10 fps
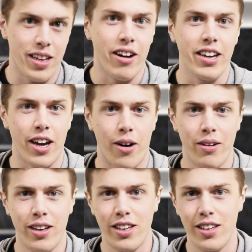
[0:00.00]
There you go.
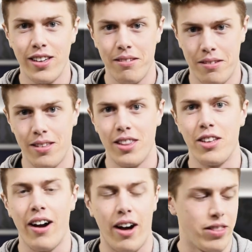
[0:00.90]

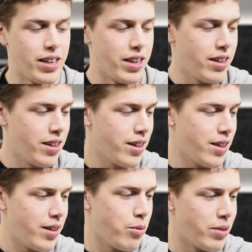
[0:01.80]
They're healthy.
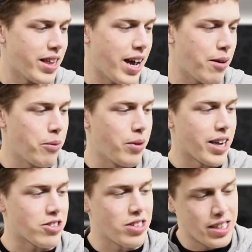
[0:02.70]
With that, we'll
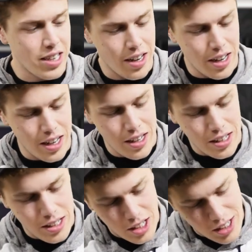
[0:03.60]
actually cut in
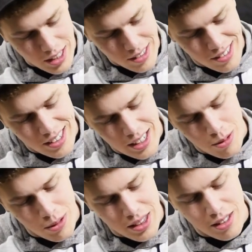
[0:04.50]
and see
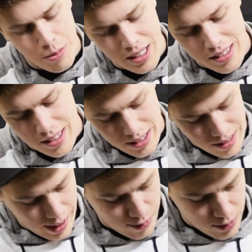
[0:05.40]
what these meat
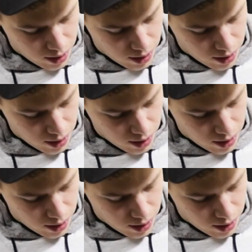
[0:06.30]
sticks have to